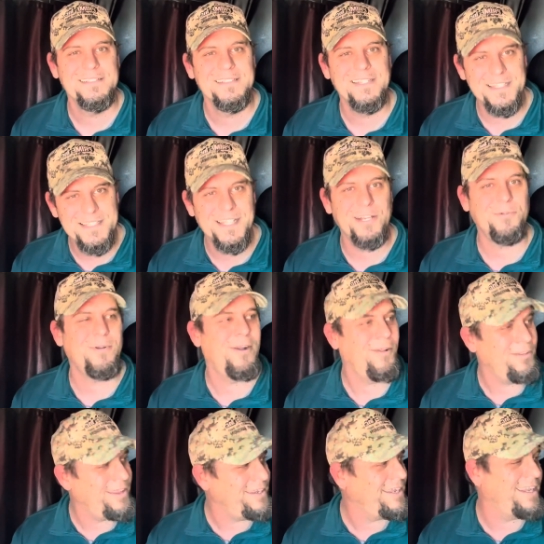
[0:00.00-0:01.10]
Let's get
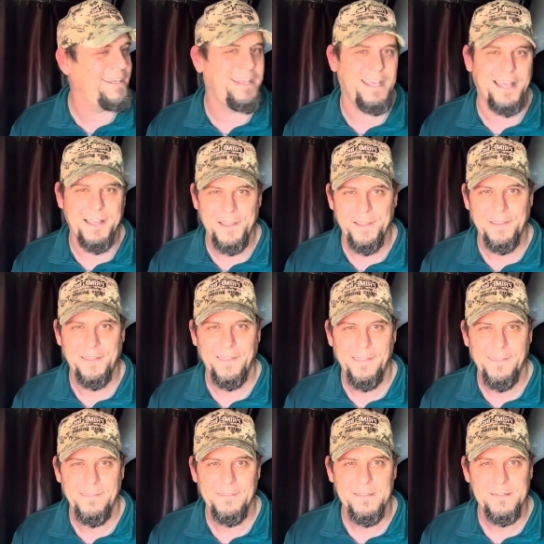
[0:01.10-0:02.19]
rolling. And uh,
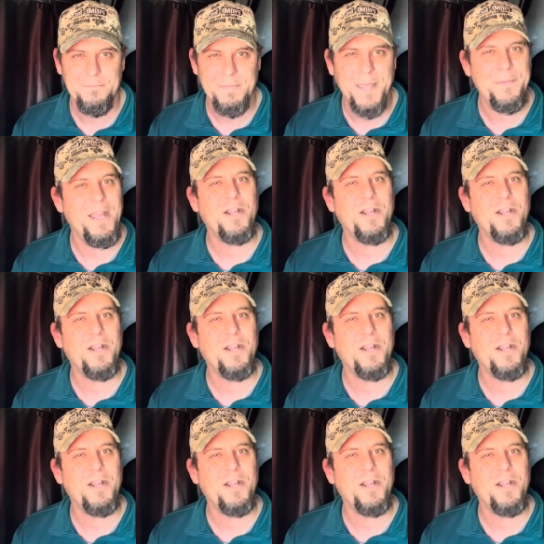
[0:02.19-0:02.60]
maybe